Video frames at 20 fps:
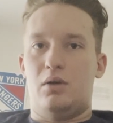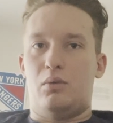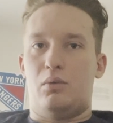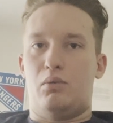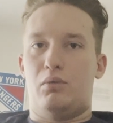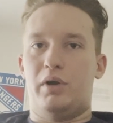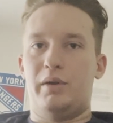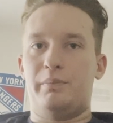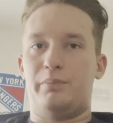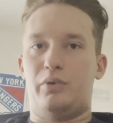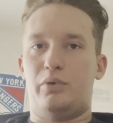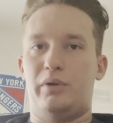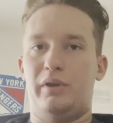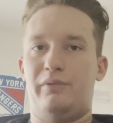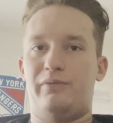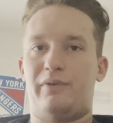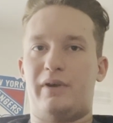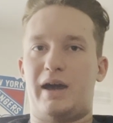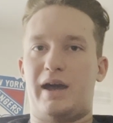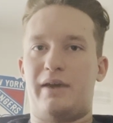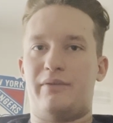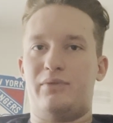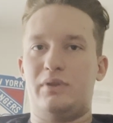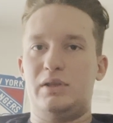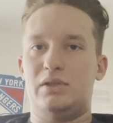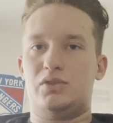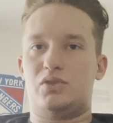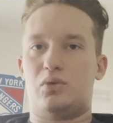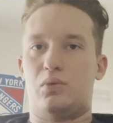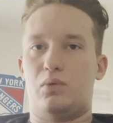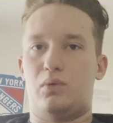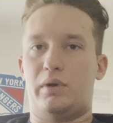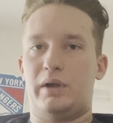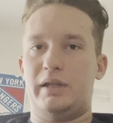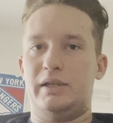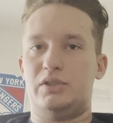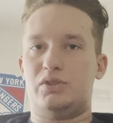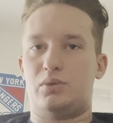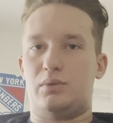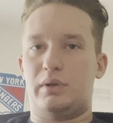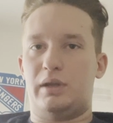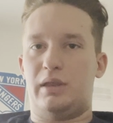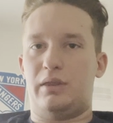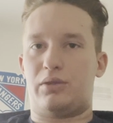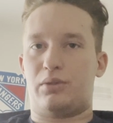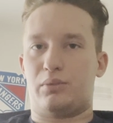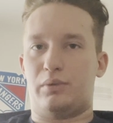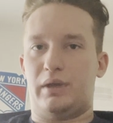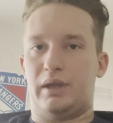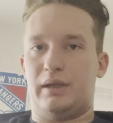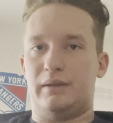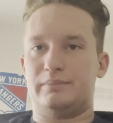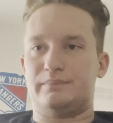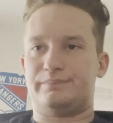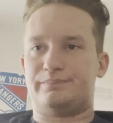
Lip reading: 1.5 in 2023.